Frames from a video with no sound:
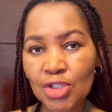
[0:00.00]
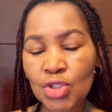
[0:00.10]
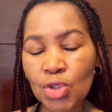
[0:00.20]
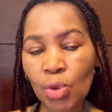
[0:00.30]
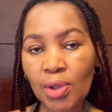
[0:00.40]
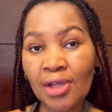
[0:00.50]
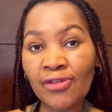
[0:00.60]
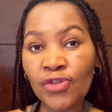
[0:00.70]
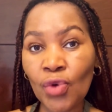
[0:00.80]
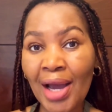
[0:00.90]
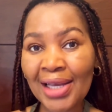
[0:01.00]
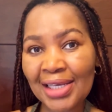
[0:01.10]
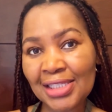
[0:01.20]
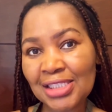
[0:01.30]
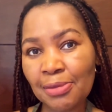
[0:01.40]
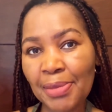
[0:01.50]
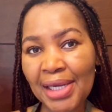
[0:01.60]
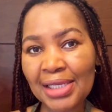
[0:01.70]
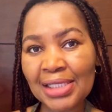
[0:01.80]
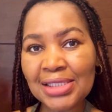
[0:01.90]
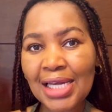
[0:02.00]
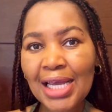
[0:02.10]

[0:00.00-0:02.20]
So if you are getting married,